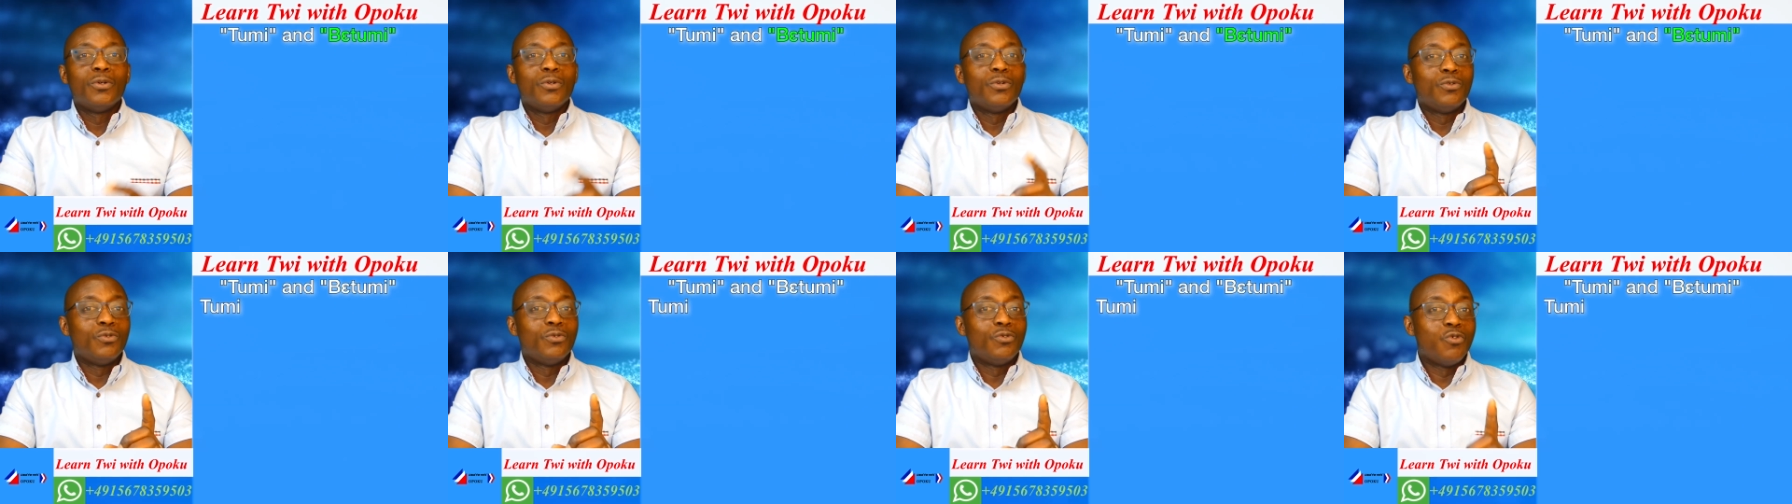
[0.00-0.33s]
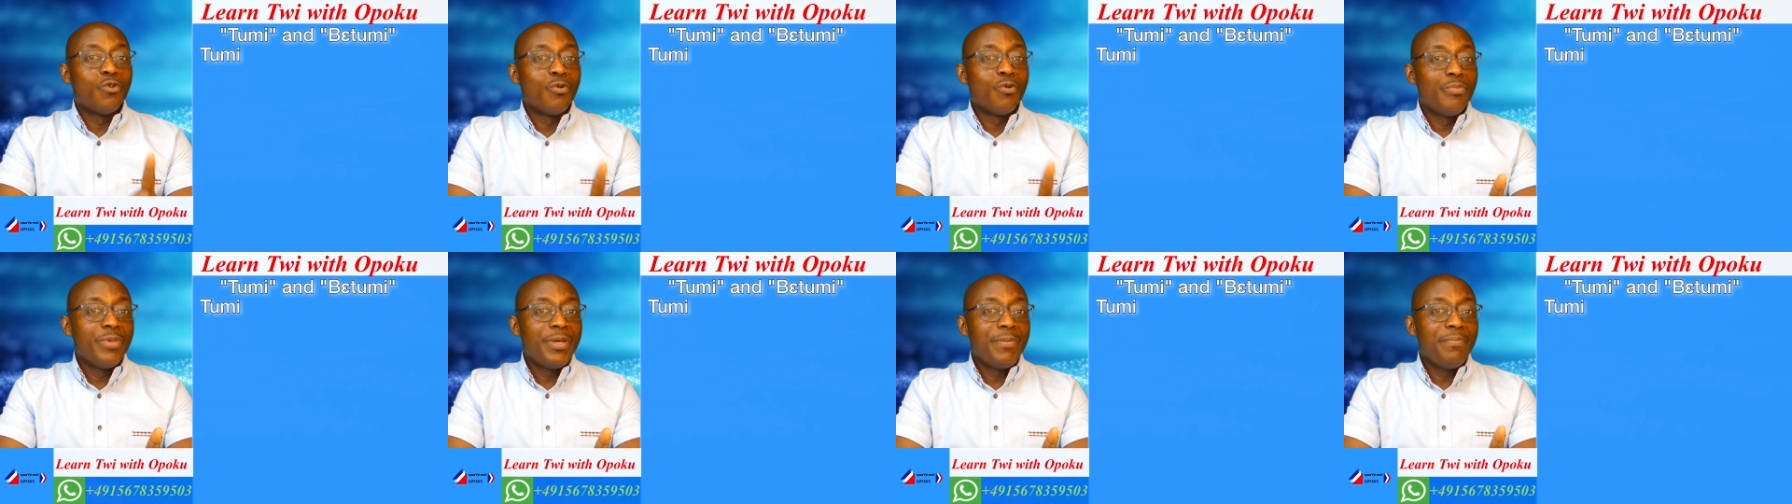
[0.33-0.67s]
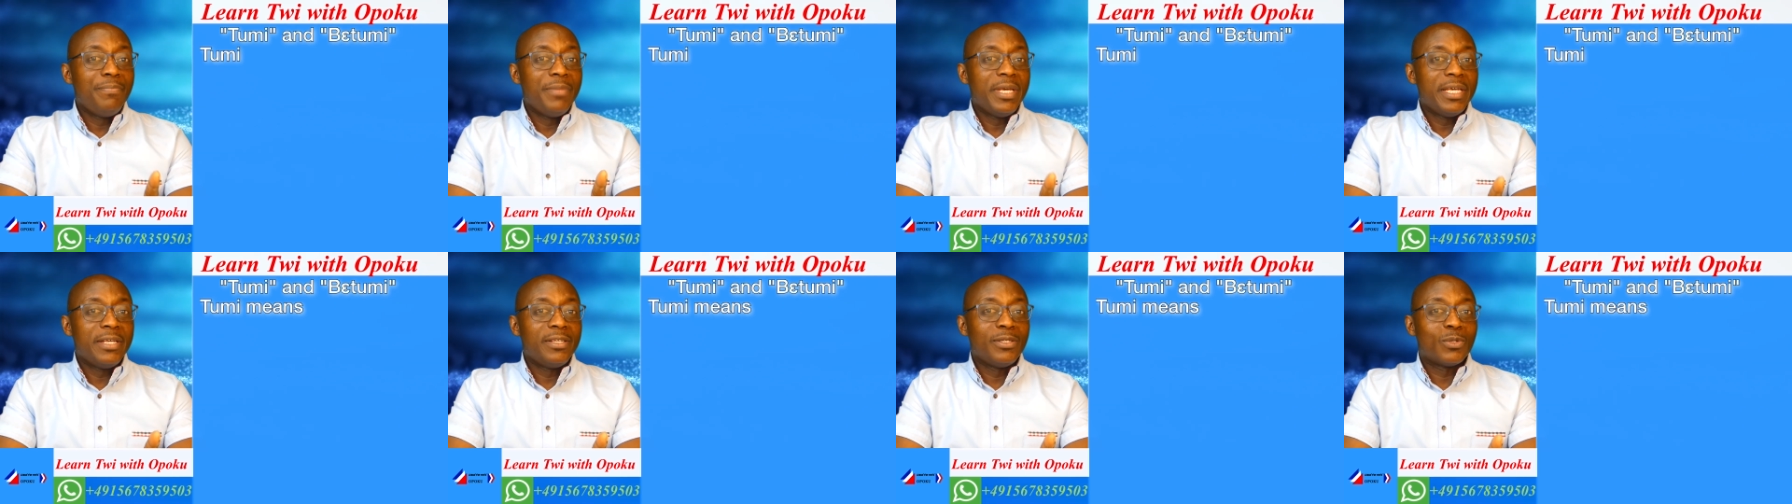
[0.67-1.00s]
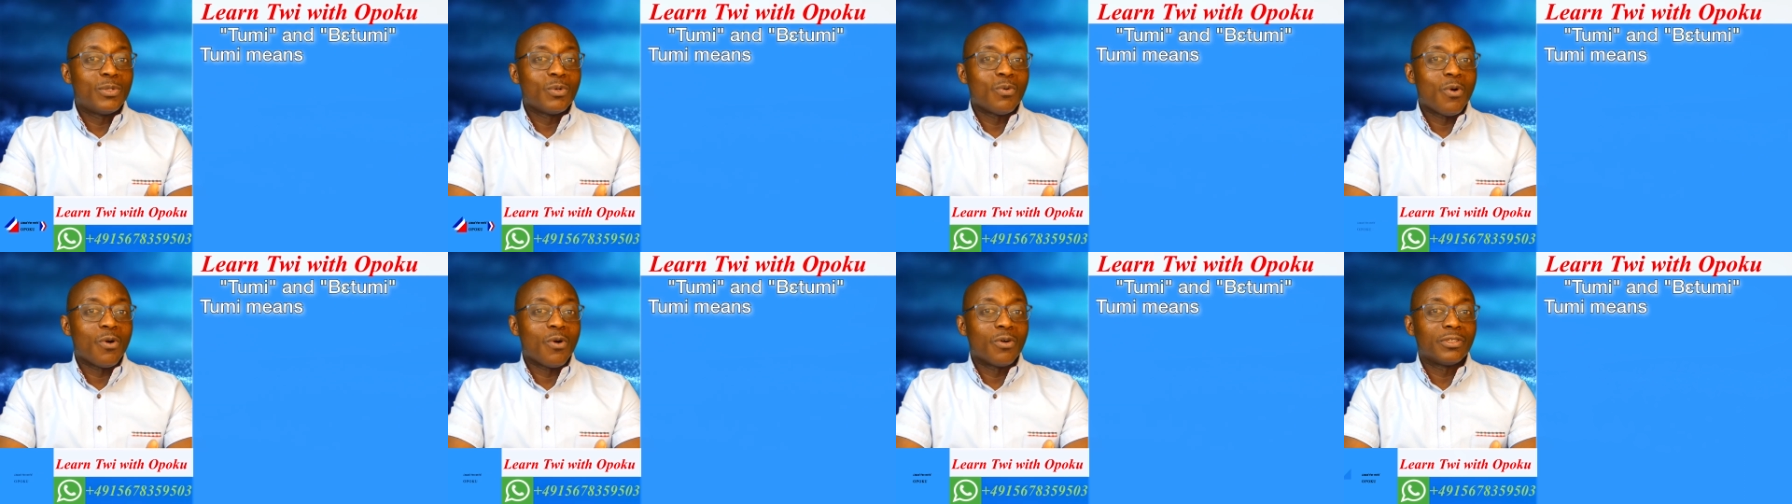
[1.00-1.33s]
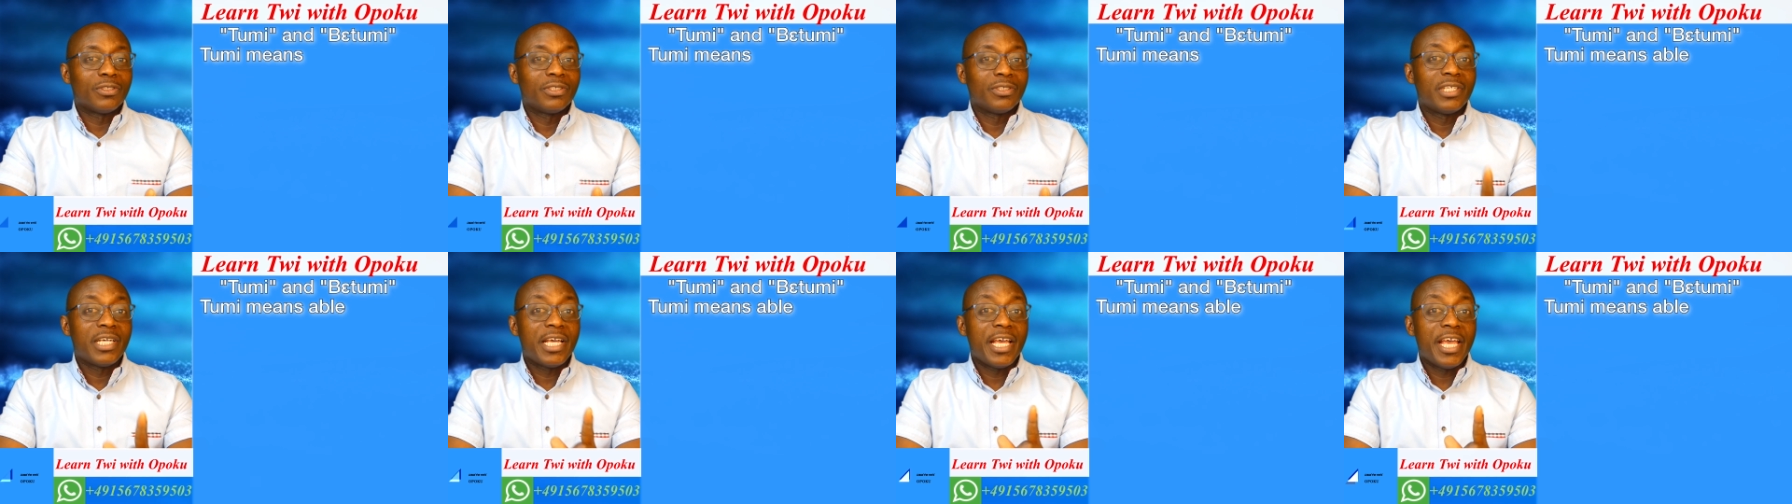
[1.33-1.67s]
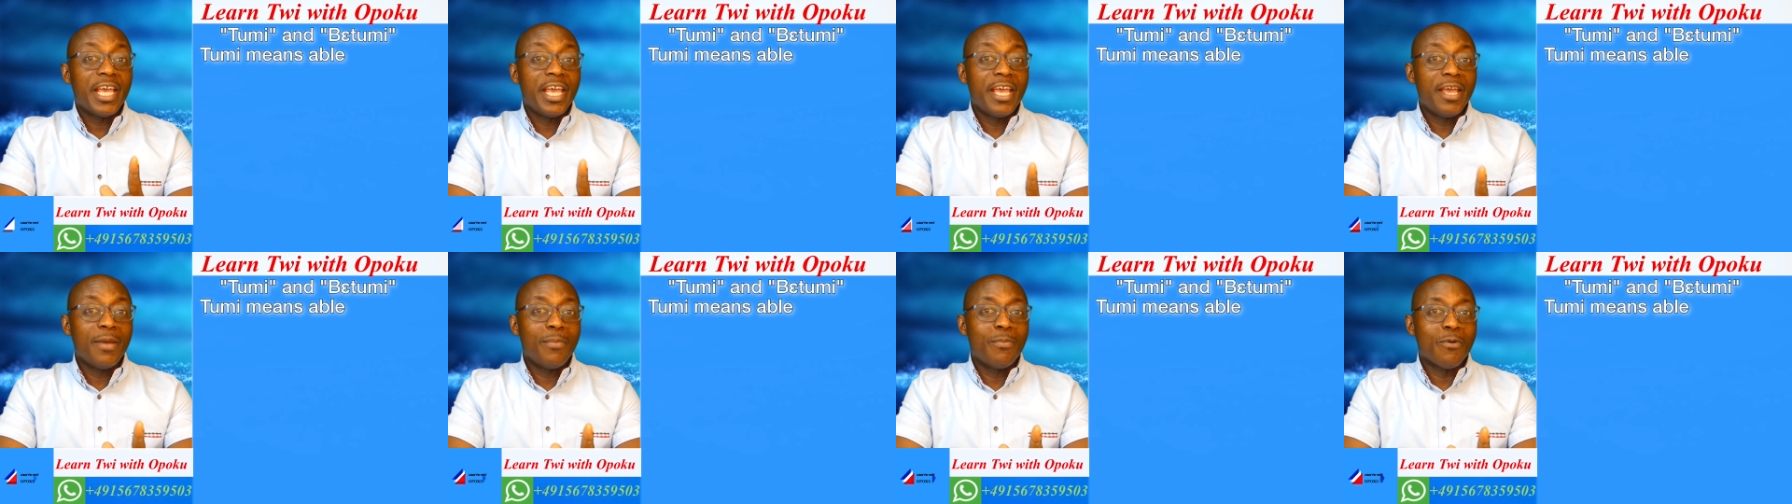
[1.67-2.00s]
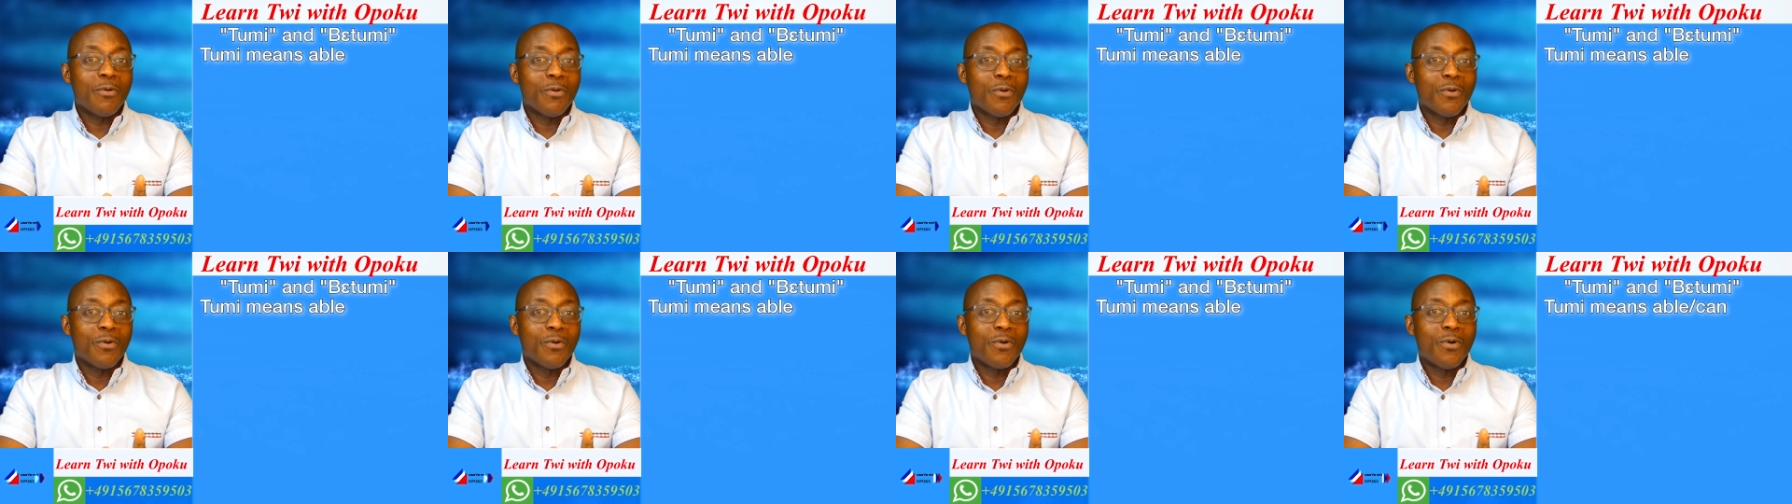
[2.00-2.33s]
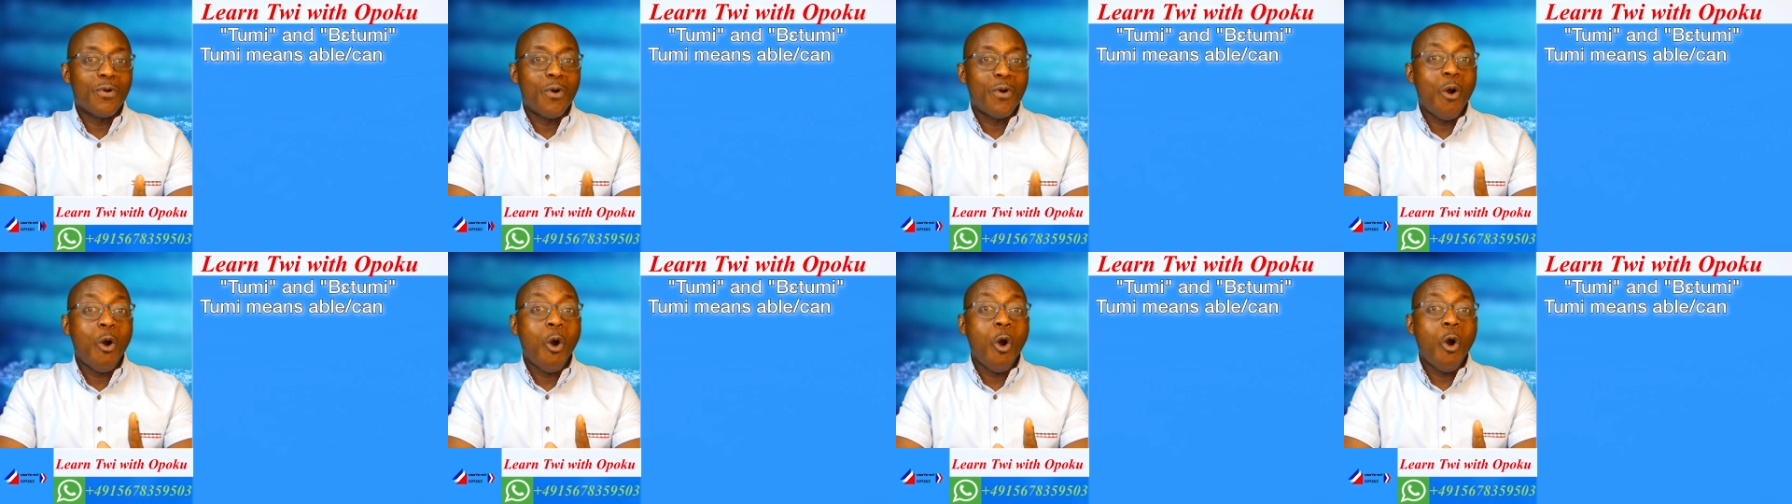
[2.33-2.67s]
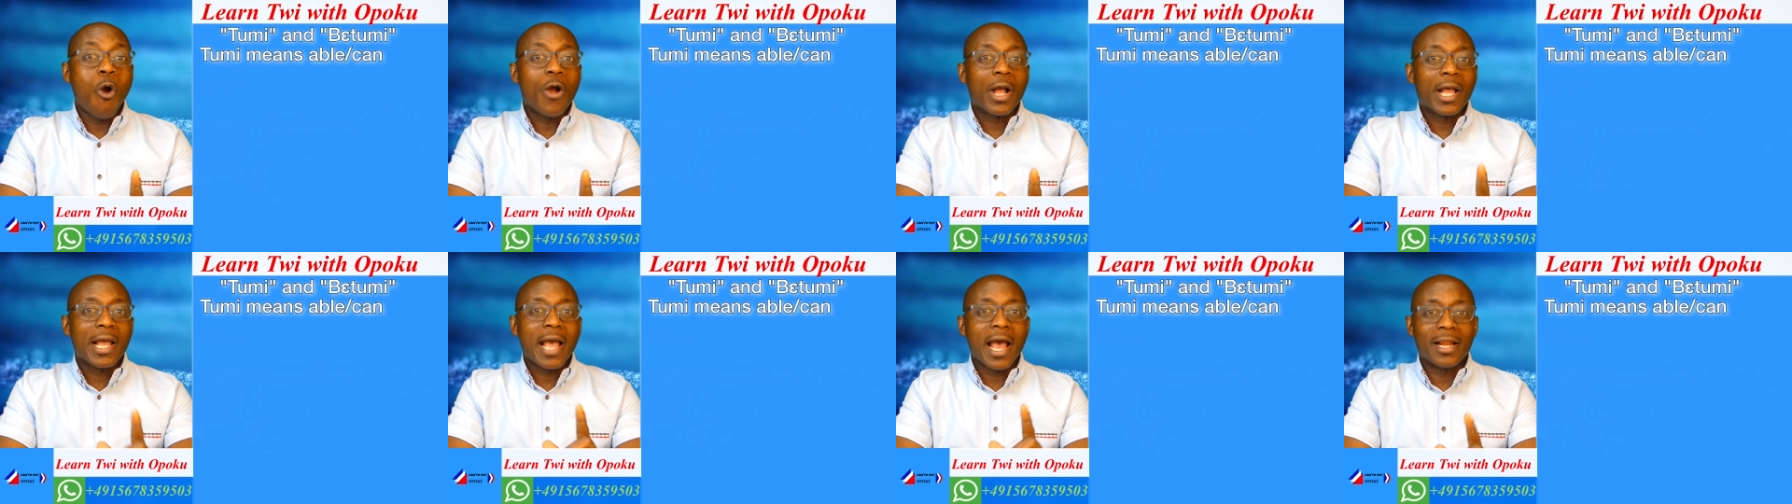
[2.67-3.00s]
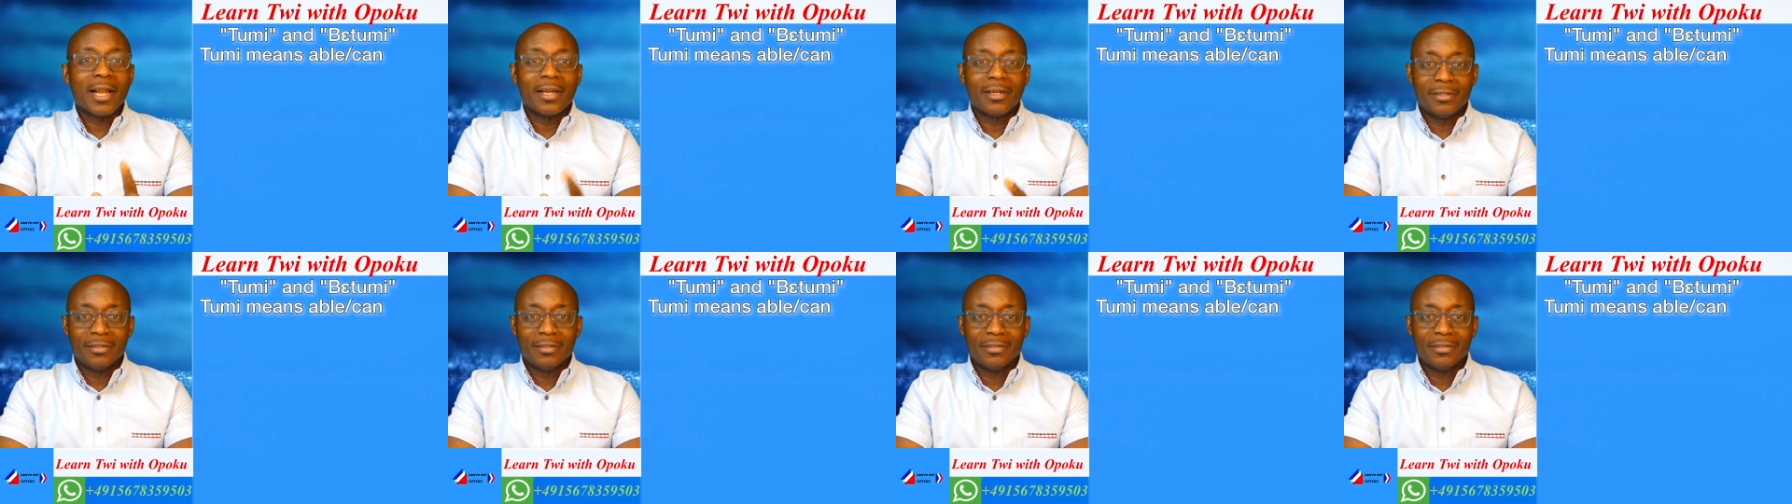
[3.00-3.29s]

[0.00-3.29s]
Tumi means what? Able or can.